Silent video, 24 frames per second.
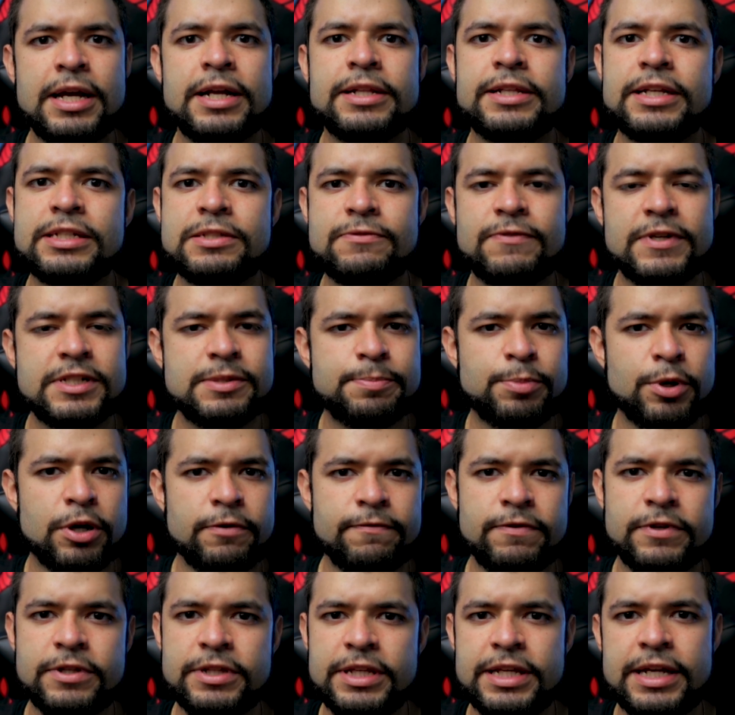This fits
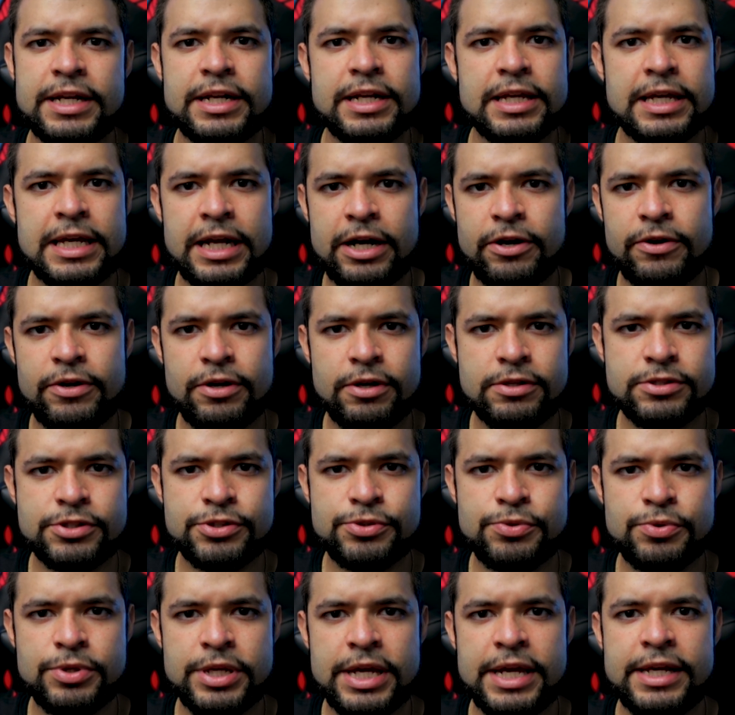perfectly in a carry-on
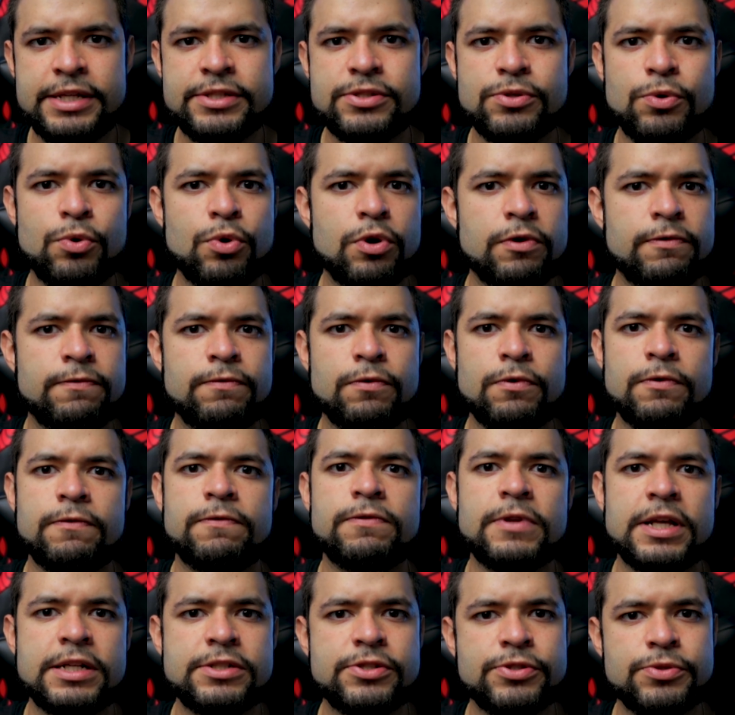suitcase or a
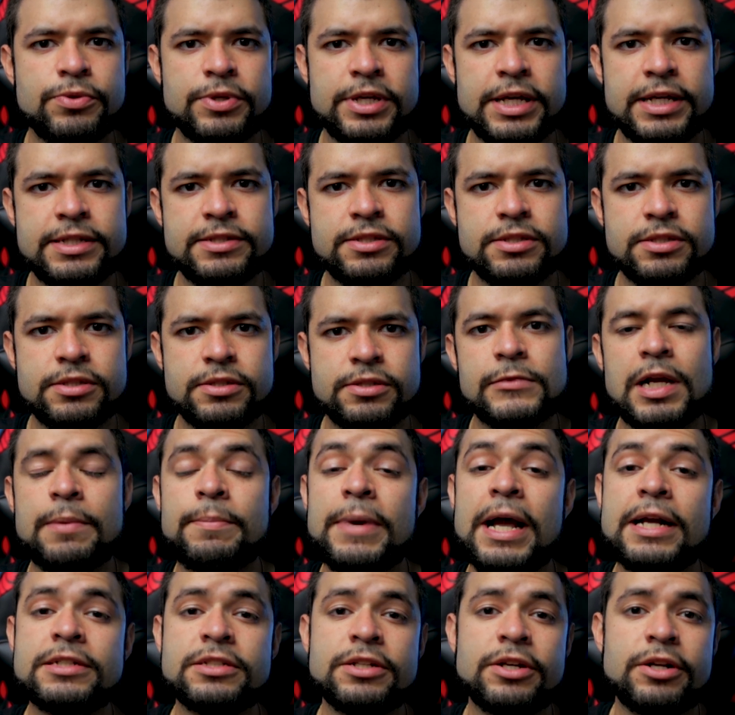full-fledged suitcase. I'm
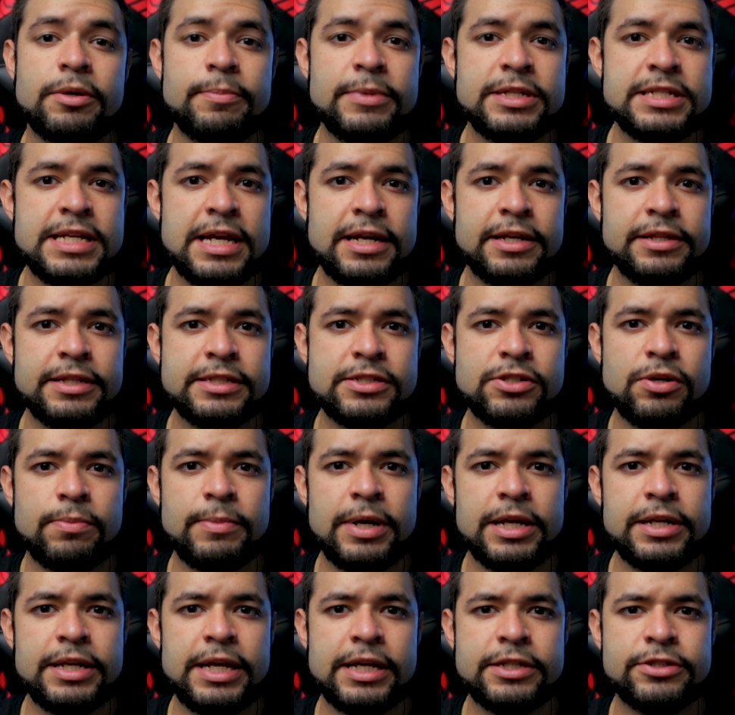actually going to be taking this on
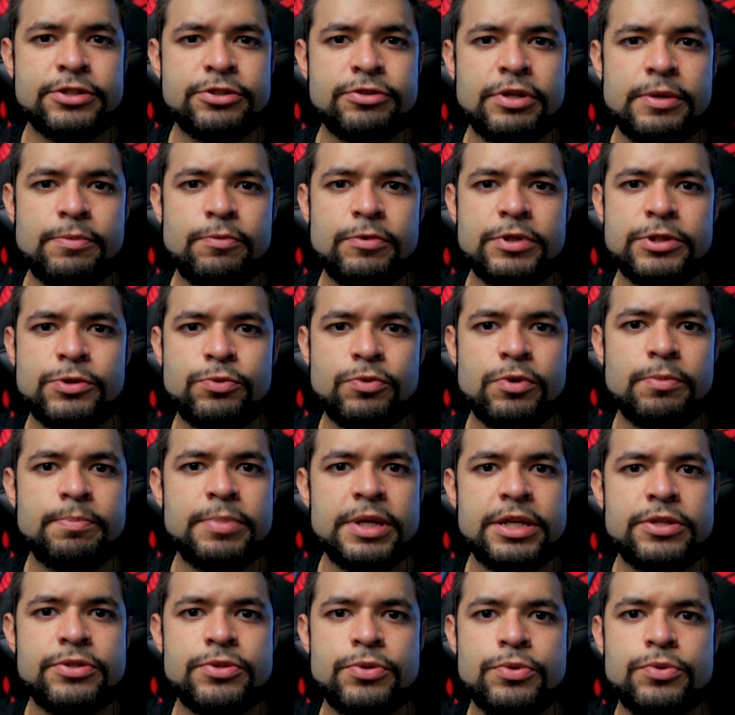my next trip, which will
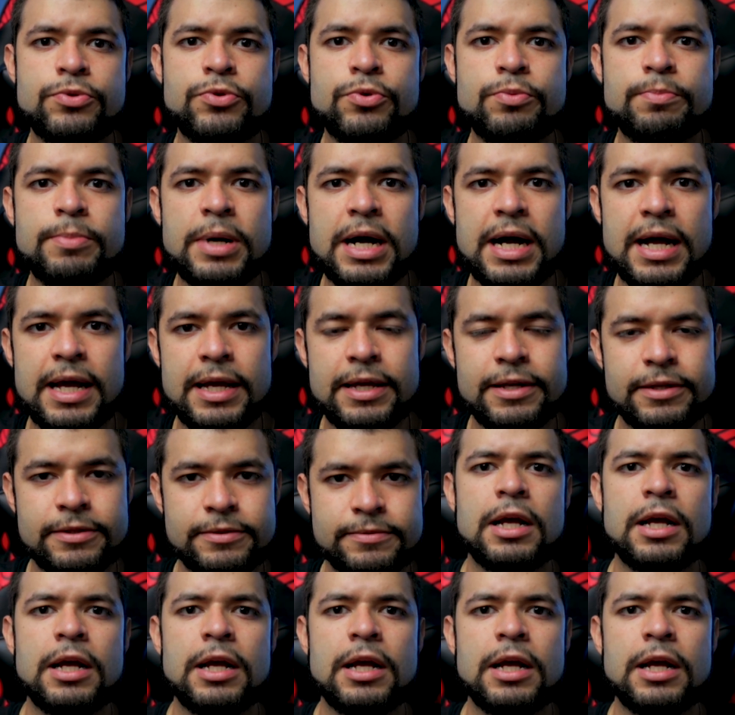be to Dubai.